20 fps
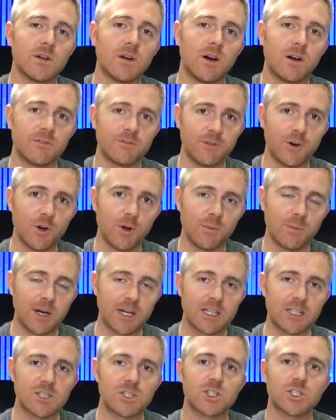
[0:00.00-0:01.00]
on Photo
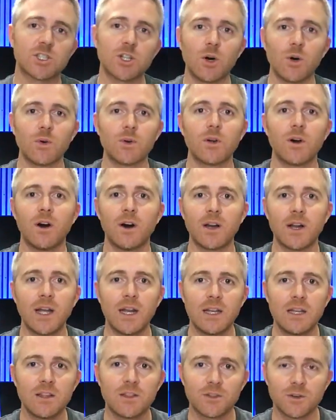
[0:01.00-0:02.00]
Bucket shown on
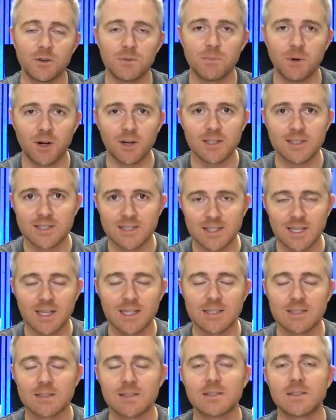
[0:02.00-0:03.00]
any third-party
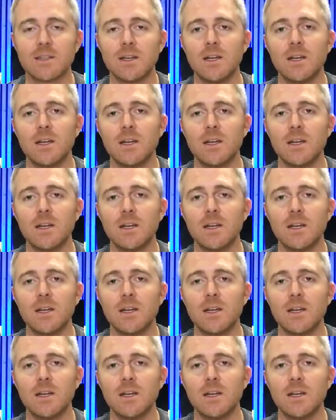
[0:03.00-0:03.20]
sites.